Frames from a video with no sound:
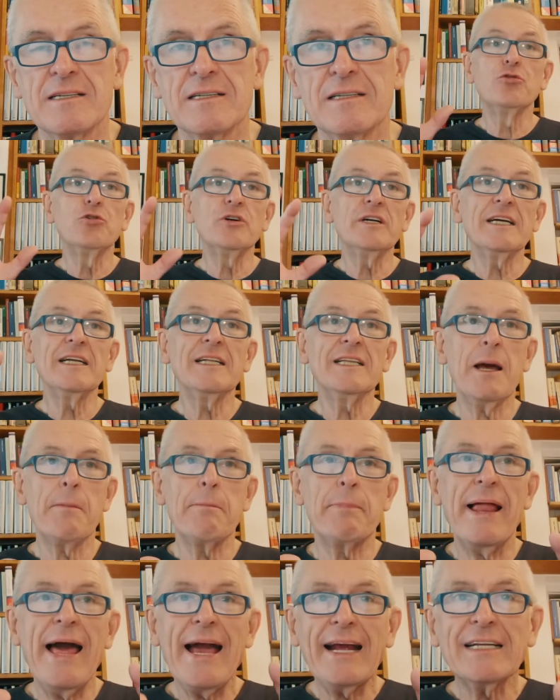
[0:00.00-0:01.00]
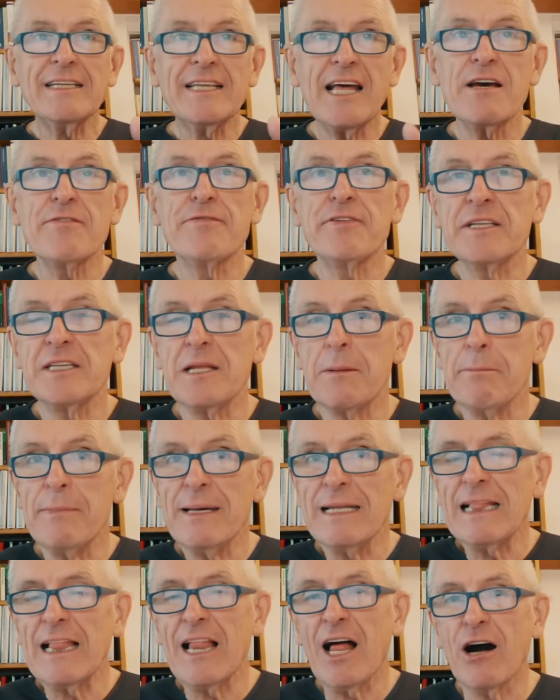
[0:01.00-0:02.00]
During the Black Death in the
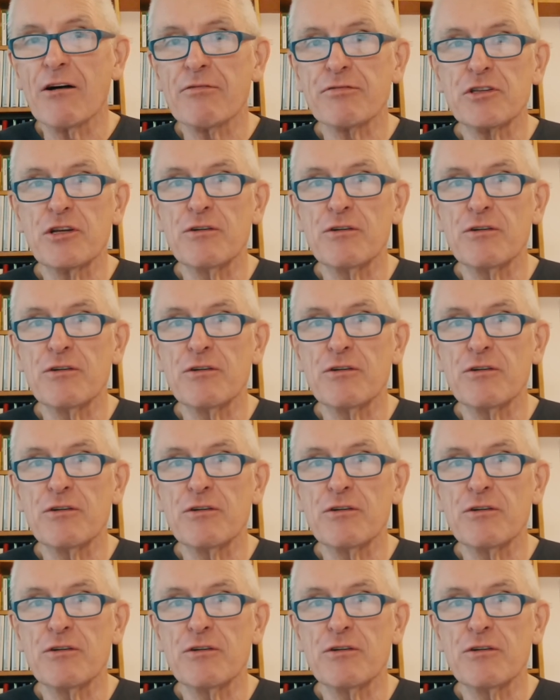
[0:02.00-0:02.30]
middle of